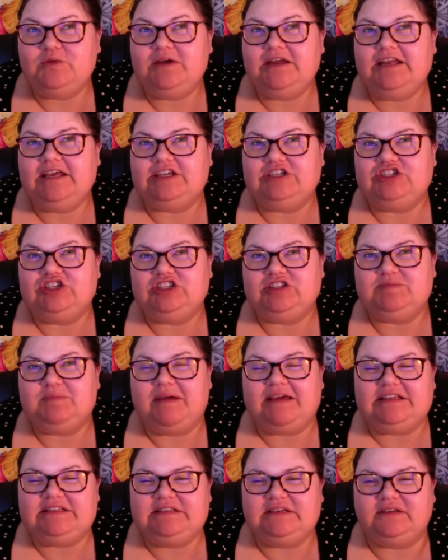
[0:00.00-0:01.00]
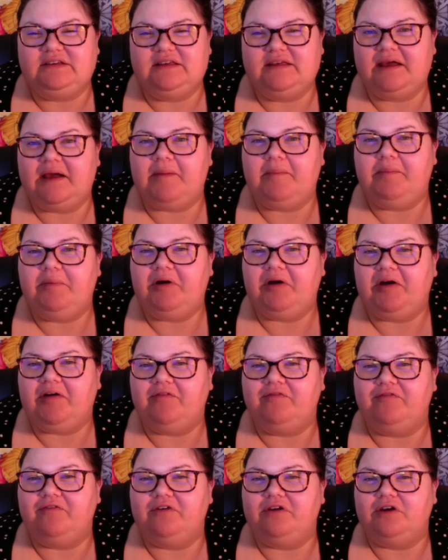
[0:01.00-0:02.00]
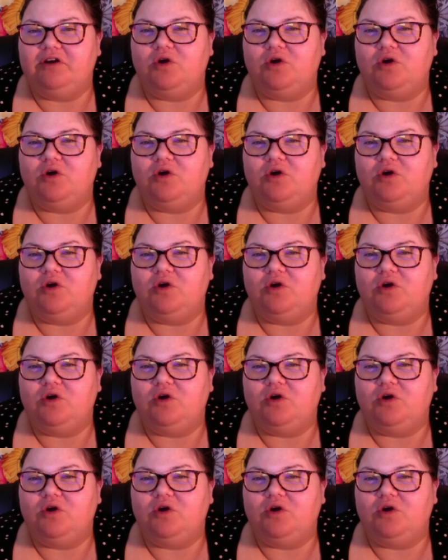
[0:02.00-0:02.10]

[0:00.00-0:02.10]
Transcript: one is just basically like a book of